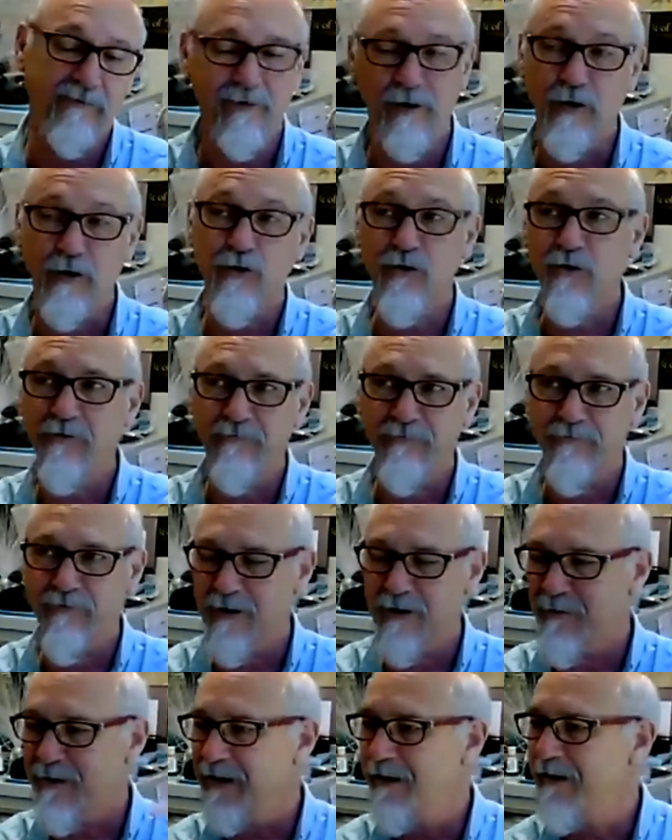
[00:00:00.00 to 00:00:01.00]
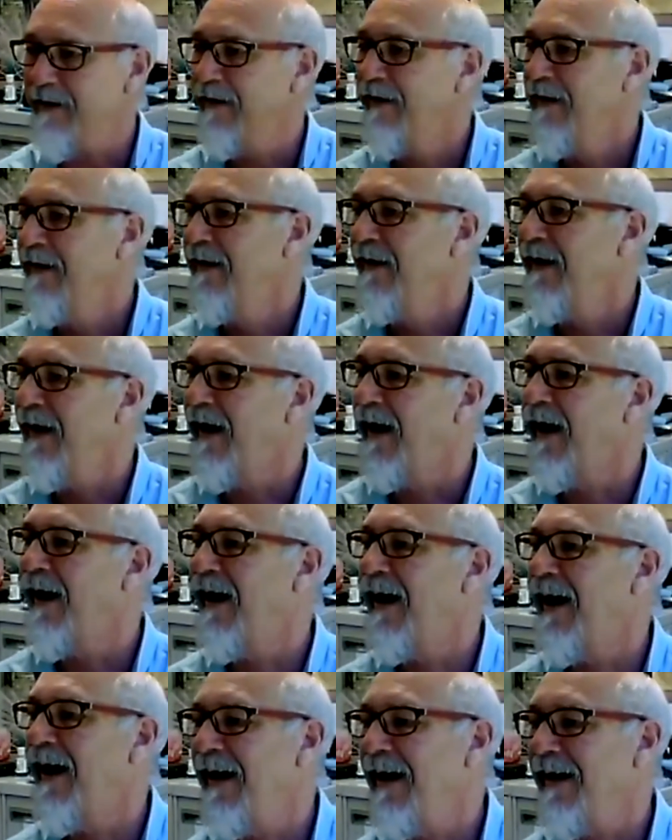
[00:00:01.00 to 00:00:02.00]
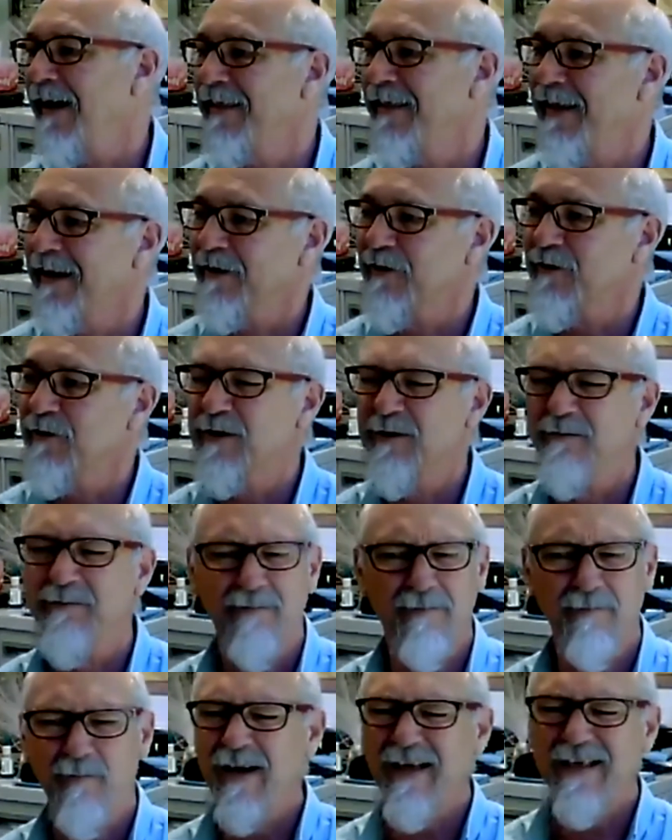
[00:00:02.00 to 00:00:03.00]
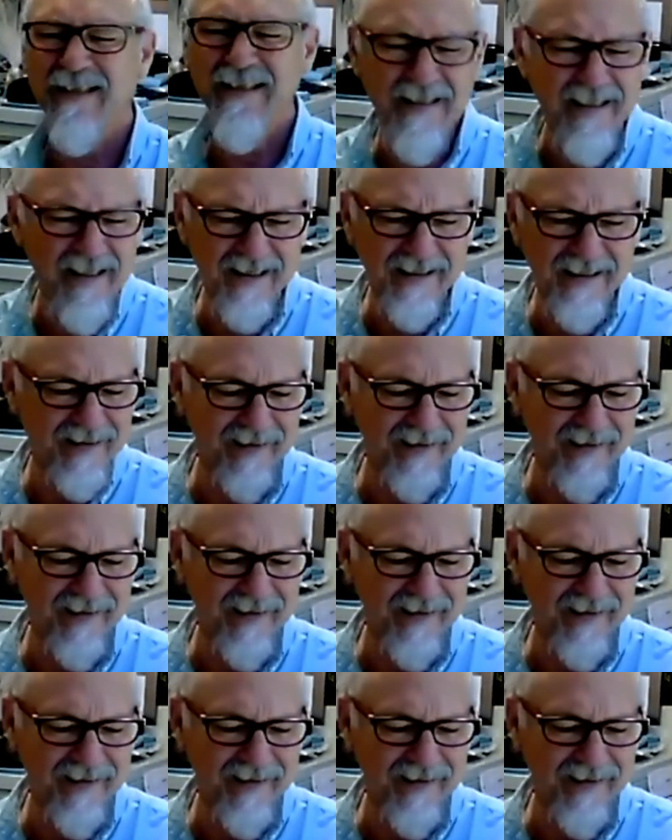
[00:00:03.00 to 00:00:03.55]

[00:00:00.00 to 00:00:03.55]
student-free week, and then of course week 6.